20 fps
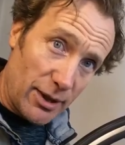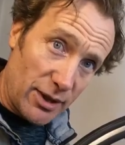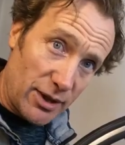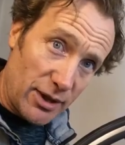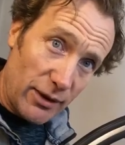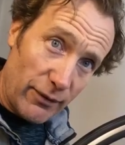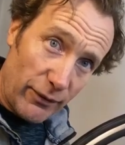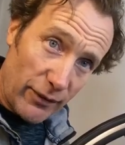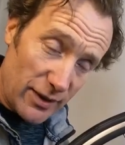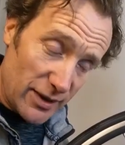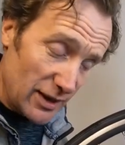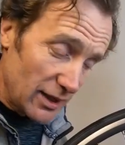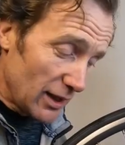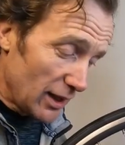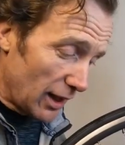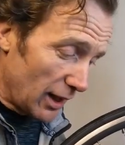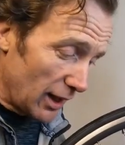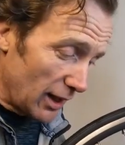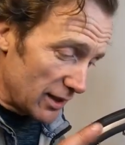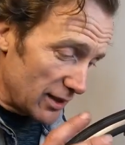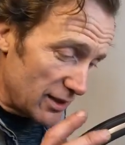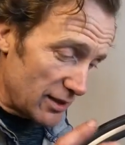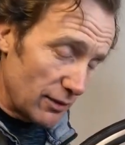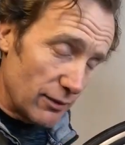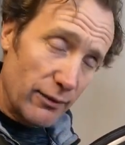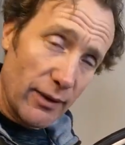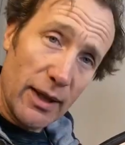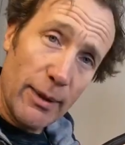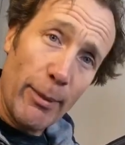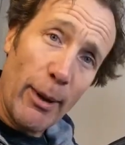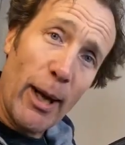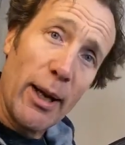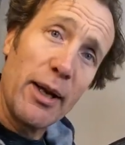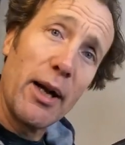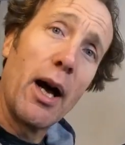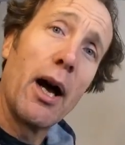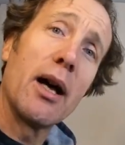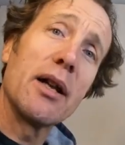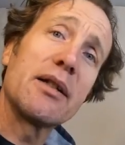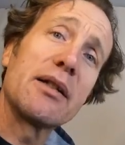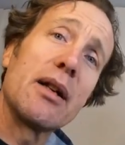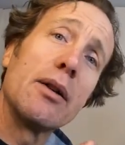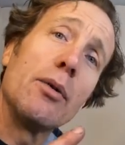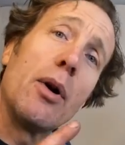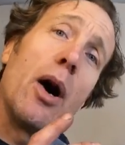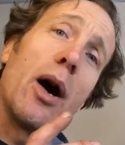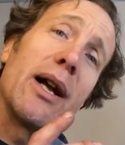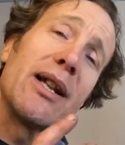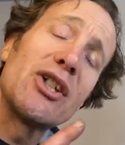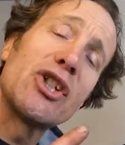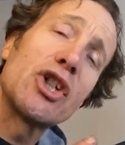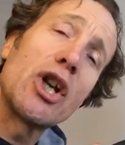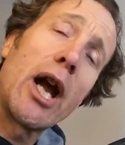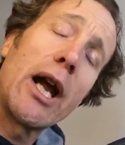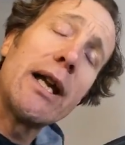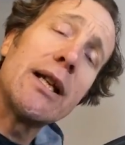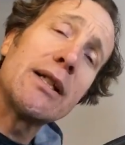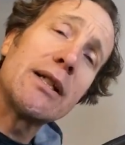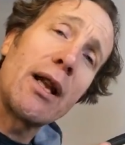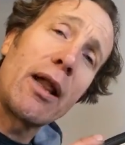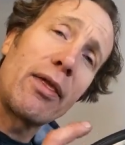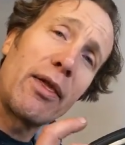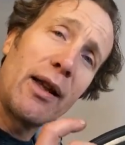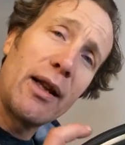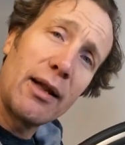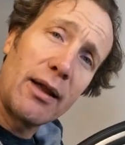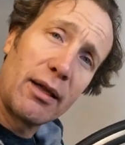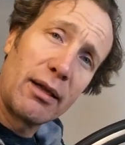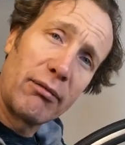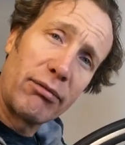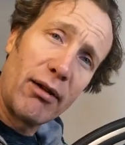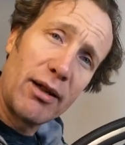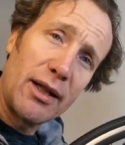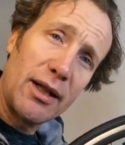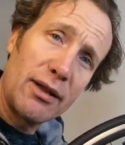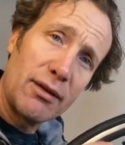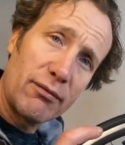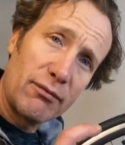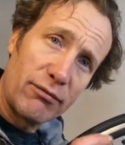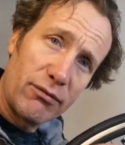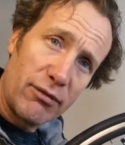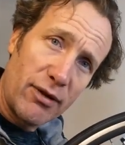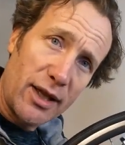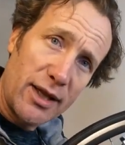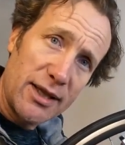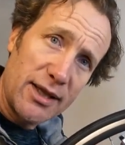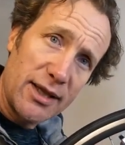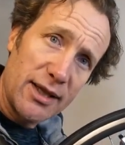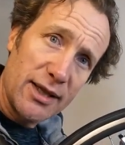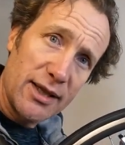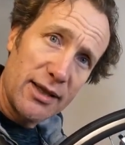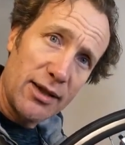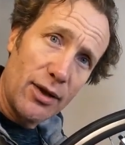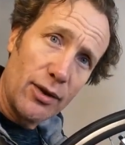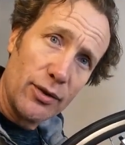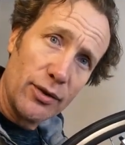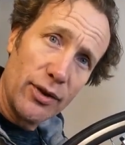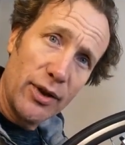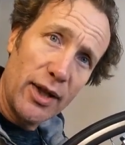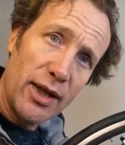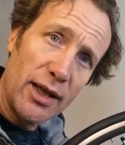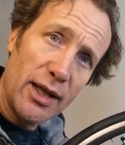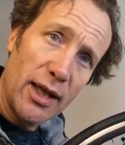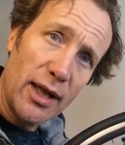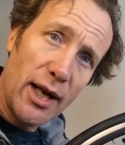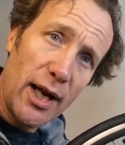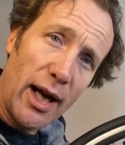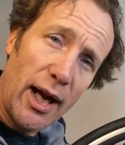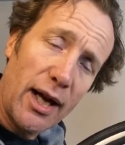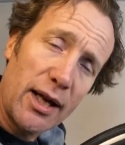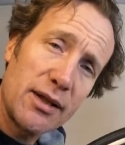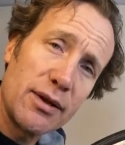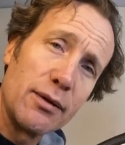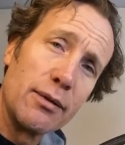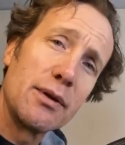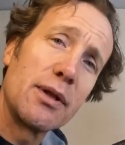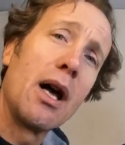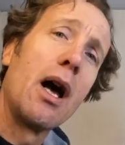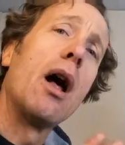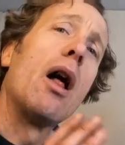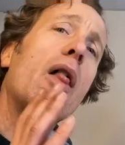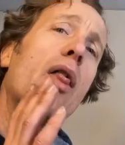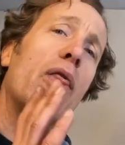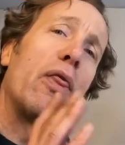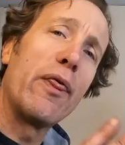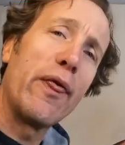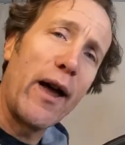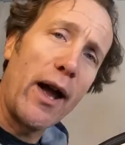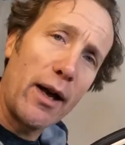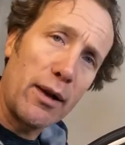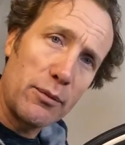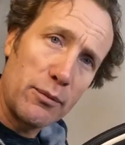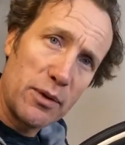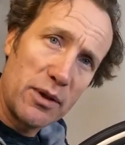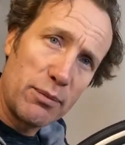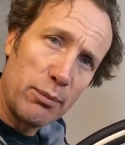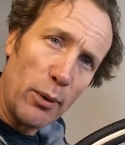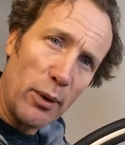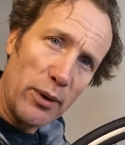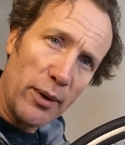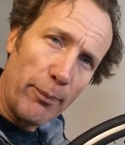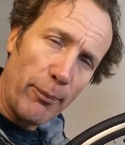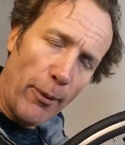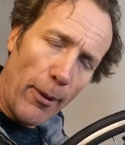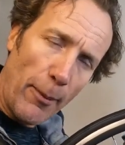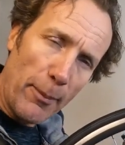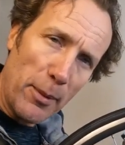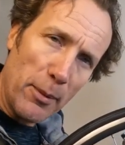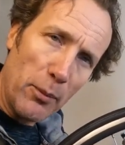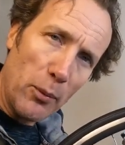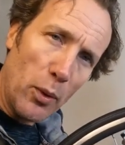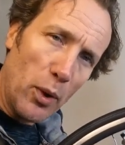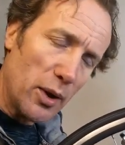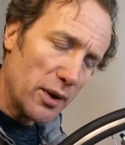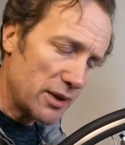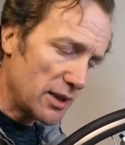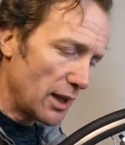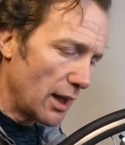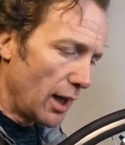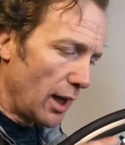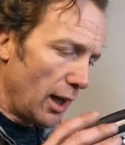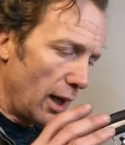much difference. Still really bad. So I changed the threaded races on the axles. That was what the problem was,